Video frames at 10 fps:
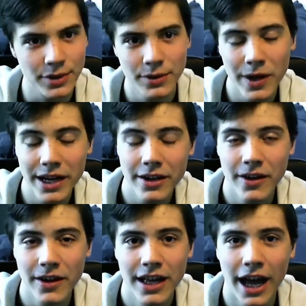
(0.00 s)
Plays, Wind
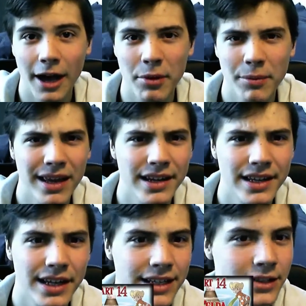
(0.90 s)
Waker, but
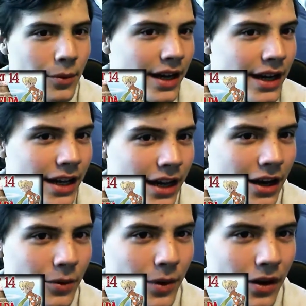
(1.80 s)
mainly Link's
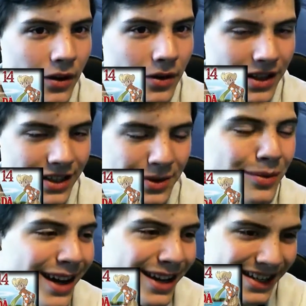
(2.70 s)
Awakening kind of went on,
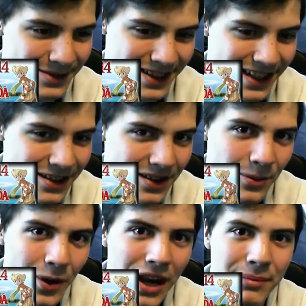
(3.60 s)
because Wind Waker, there was
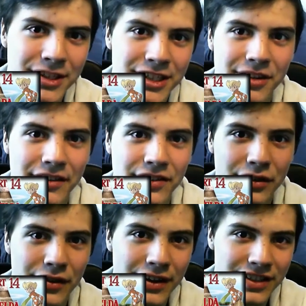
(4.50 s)
literally one episode
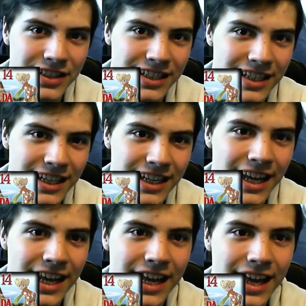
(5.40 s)
left in
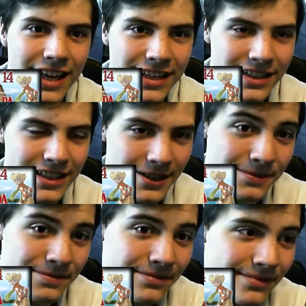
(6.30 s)
2016.
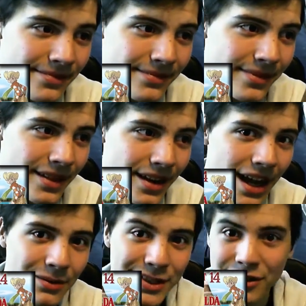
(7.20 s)
So,
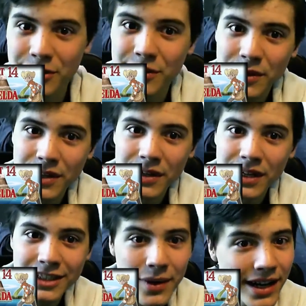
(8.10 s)
I was still
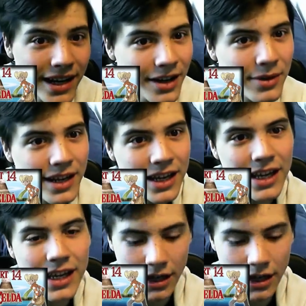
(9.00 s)
doing Link's Awakening with